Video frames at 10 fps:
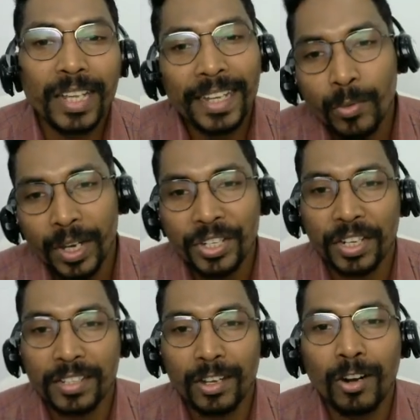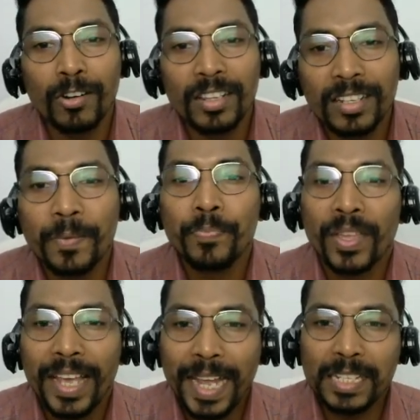the equations, all the
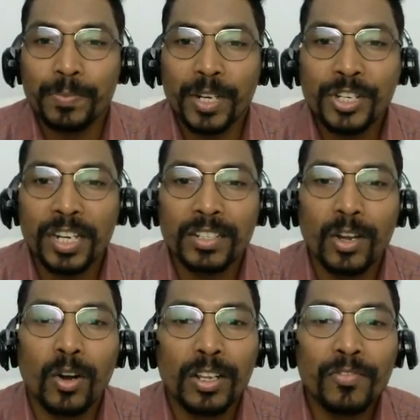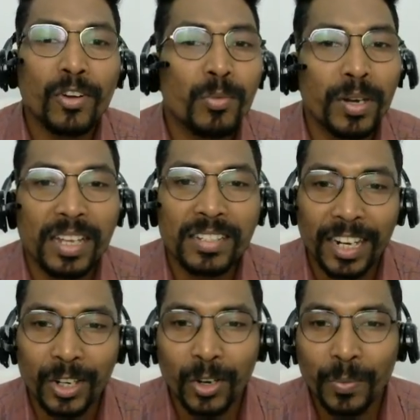expressions, all the formulas
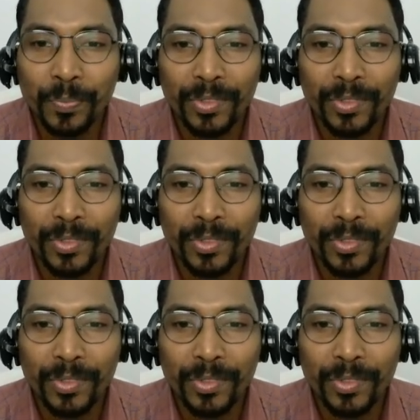and all.